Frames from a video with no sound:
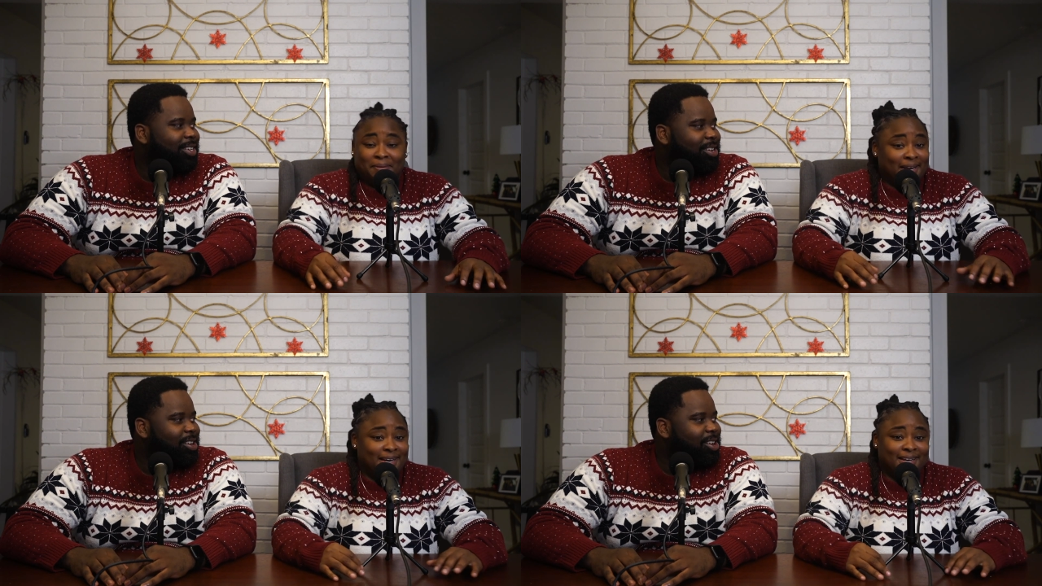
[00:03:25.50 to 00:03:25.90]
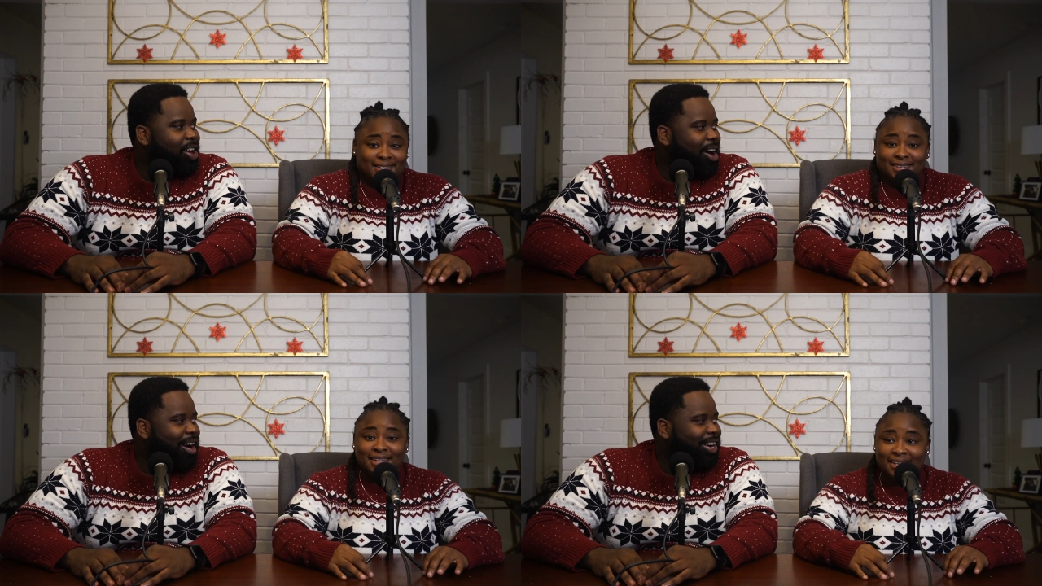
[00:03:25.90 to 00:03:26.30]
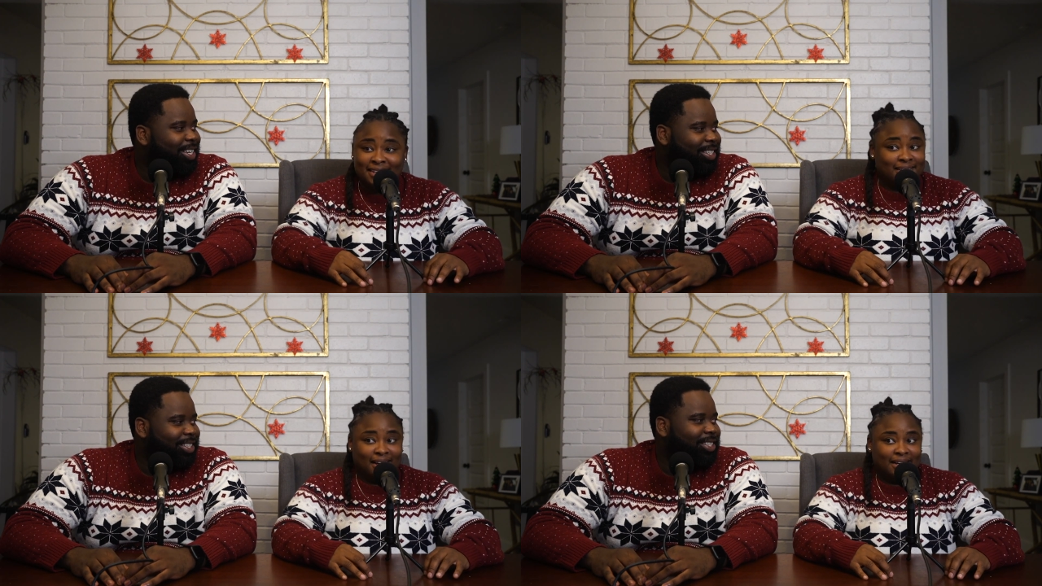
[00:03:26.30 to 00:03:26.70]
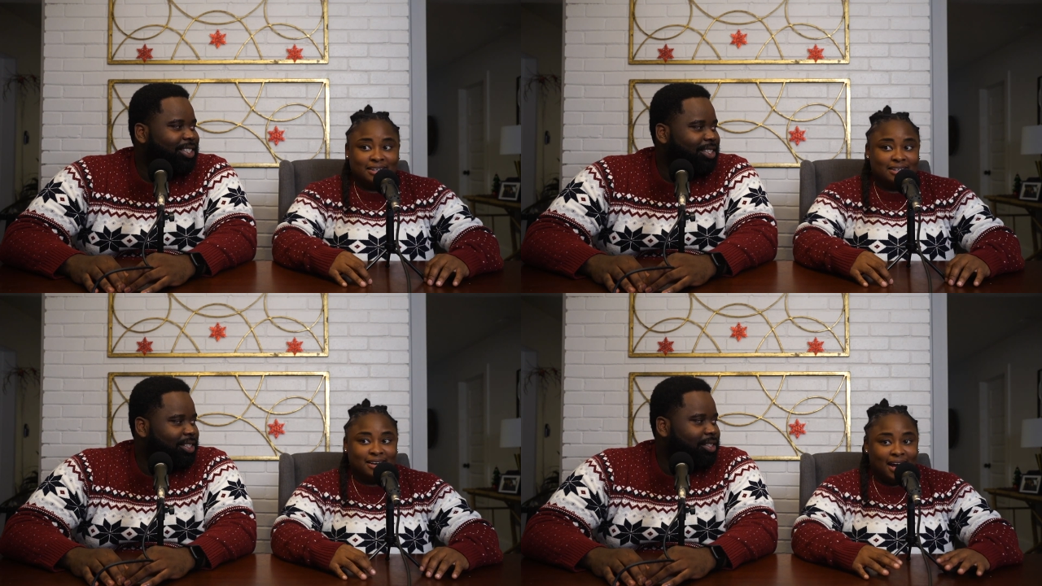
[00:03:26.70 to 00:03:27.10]
Speaker 1: playing and
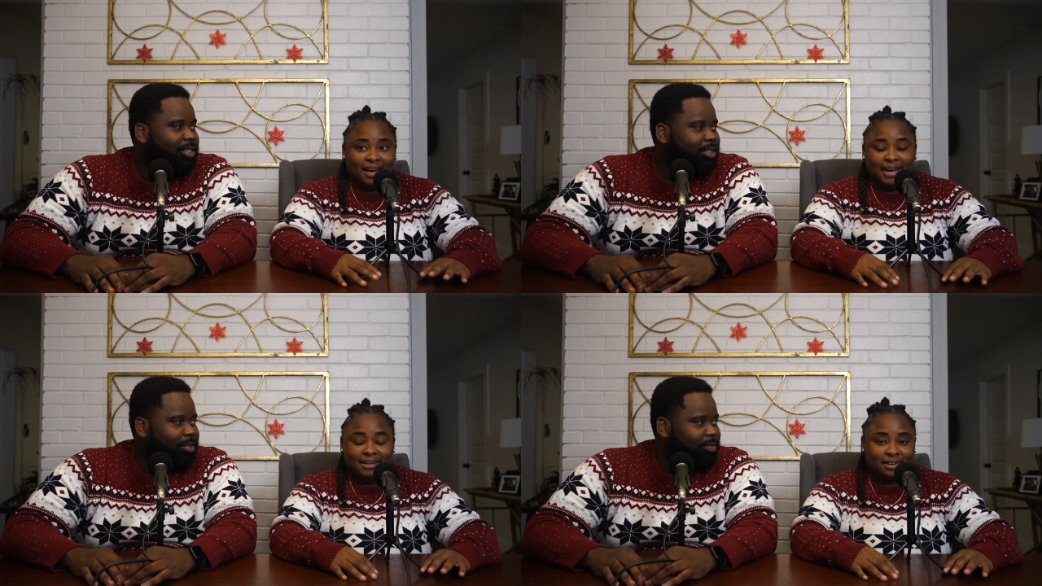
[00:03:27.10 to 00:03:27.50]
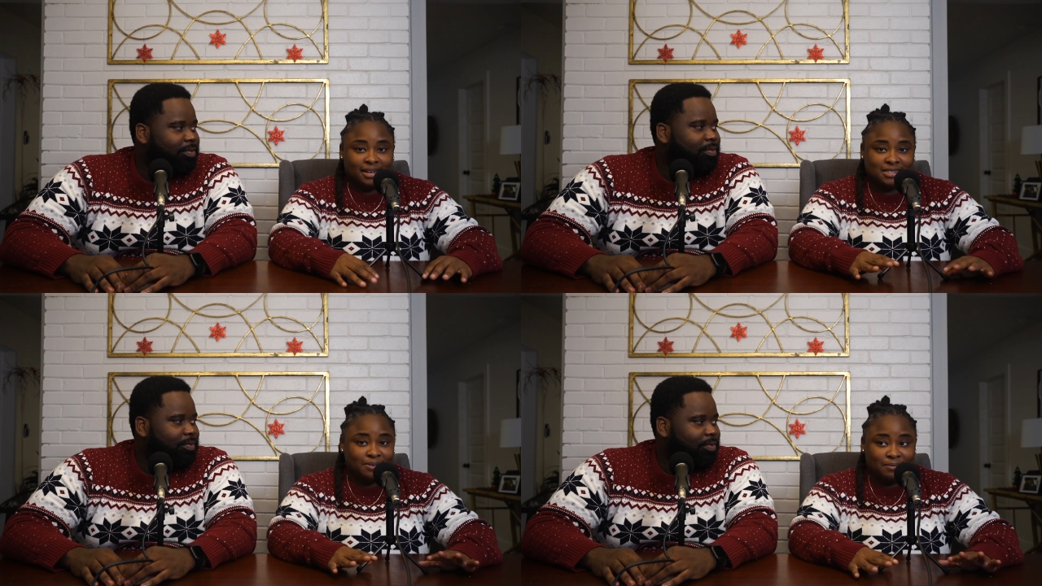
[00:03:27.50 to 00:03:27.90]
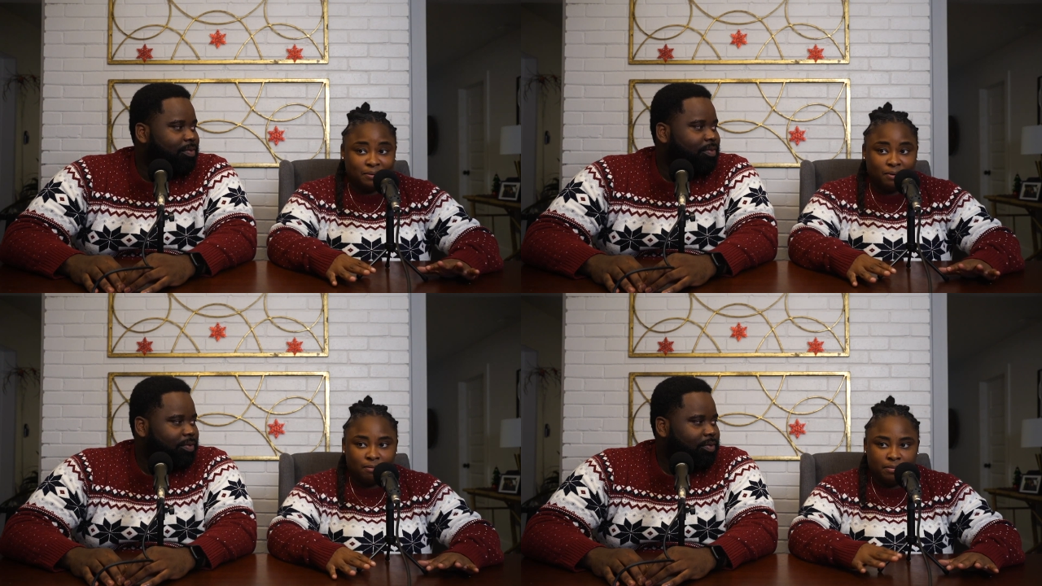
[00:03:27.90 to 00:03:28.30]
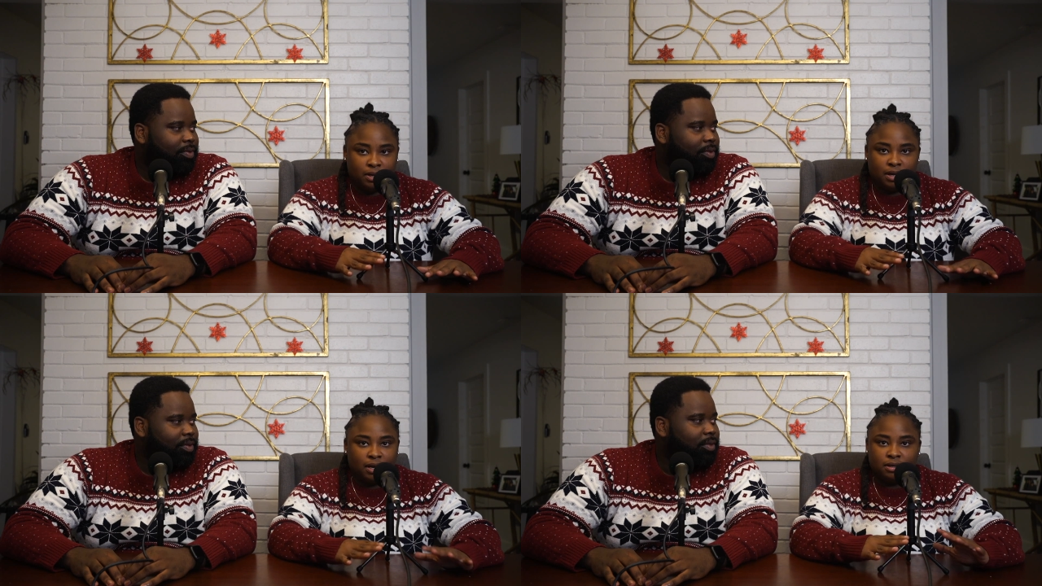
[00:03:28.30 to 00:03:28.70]
like not acting like something went wrong,
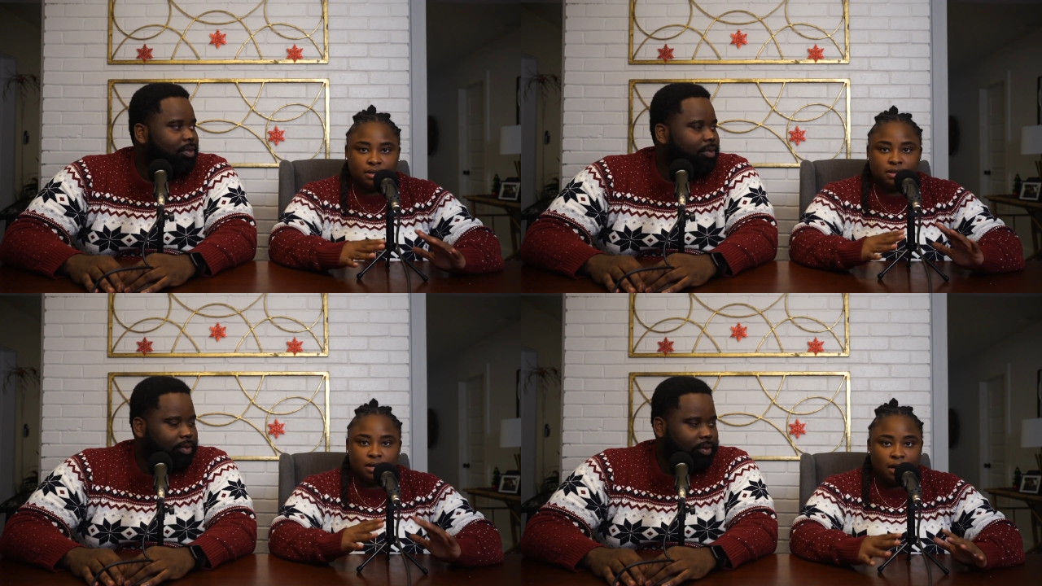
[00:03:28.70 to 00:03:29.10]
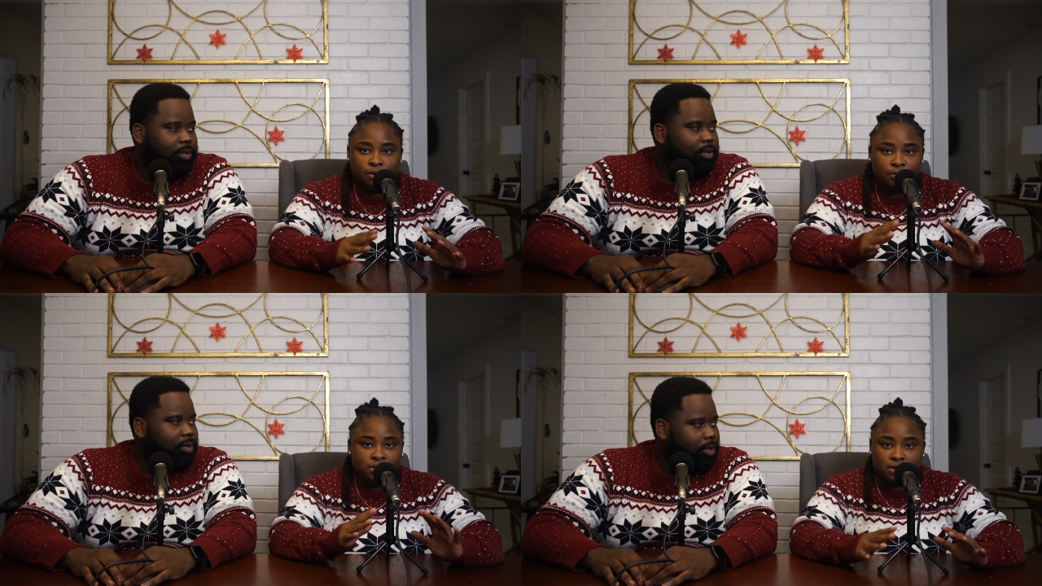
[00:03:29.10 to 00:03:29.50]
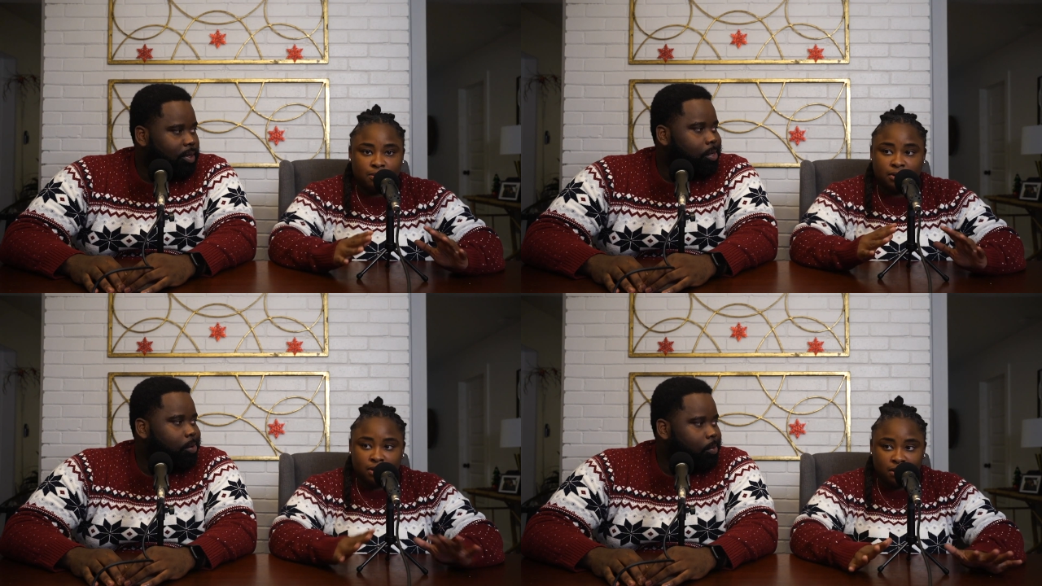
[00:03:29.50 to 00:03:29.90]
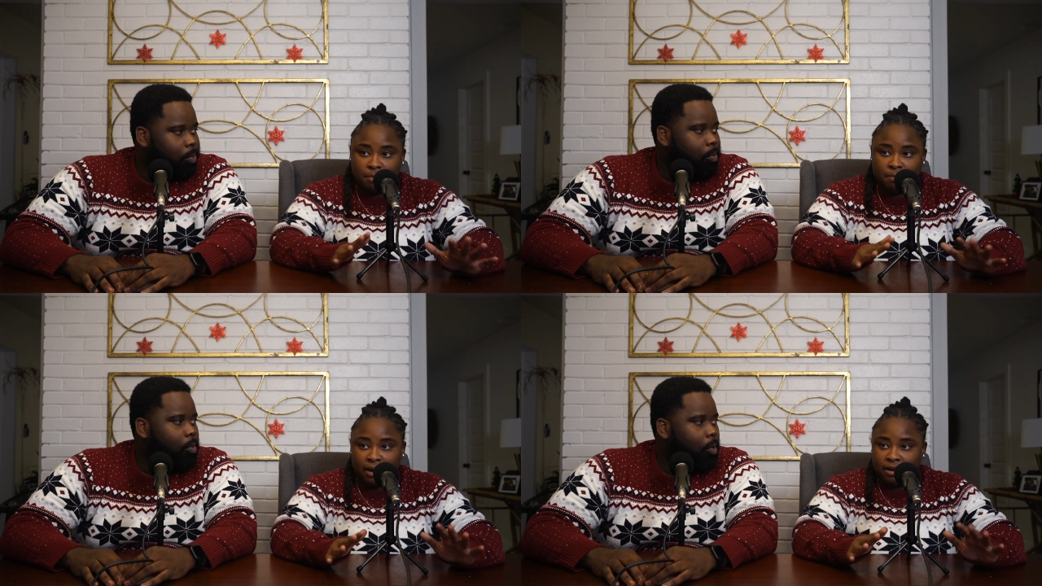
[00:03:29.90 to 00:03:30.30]
but y'all was so
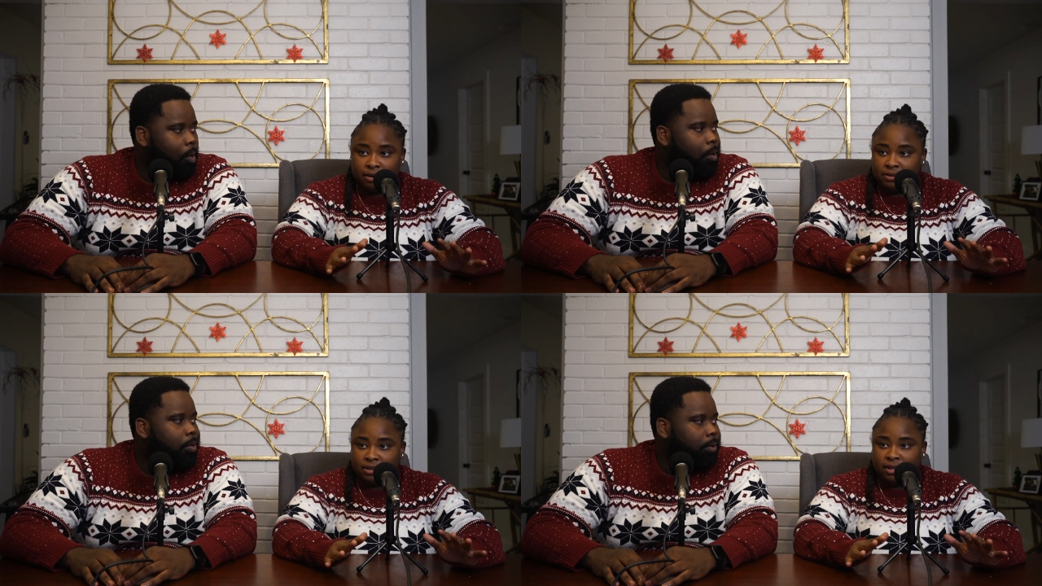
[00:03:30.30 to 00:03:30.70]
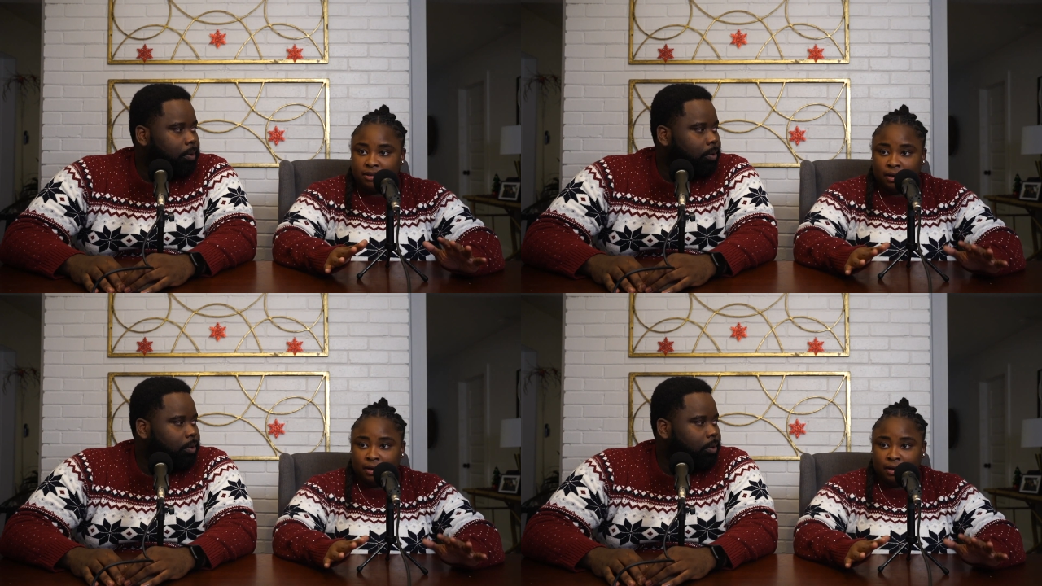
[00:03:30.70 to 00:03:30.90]
calm about everything,